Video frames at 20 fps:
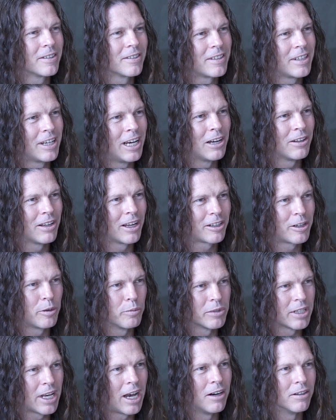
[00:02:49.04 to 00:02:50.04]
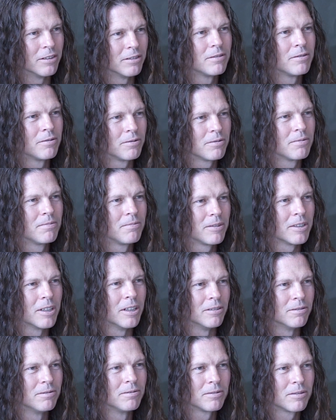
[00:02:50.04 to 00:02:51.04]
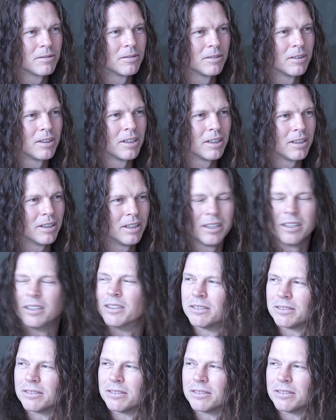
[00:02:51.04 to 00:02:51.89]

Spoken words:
to see how that comes out. So, yeah.